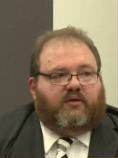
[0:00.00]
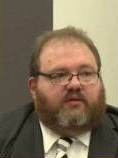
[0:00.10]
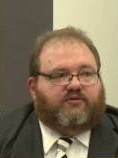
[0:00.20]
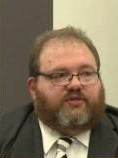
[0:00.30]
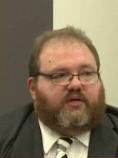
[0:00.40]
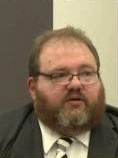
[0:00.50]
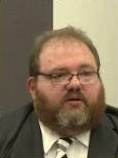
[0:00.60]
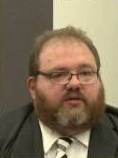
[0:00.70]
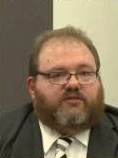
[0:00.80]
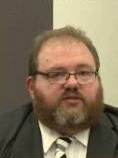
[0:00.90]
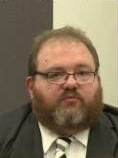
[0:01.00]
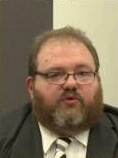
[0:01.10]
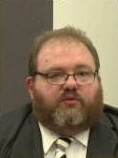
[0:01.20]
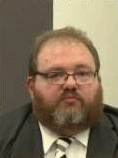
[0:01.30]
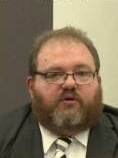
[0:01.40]
There is now guidance on
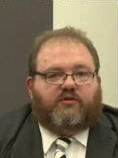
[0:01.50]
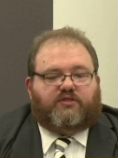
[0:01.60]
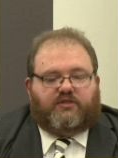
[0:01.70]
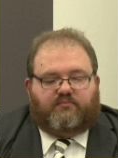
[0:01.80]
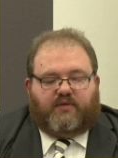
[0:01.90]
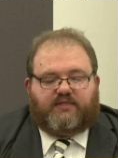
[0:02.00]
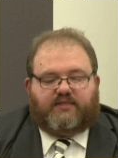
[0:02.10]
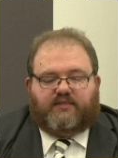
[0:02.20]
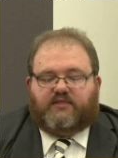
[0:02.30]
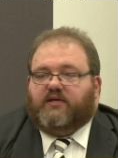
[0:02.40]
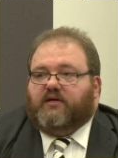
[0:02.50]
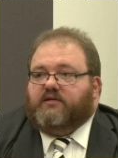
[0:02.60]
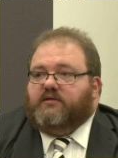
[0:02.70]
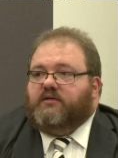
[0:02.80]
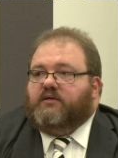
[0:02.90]
what a policy must
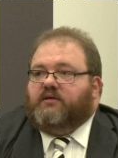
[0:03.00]
contain,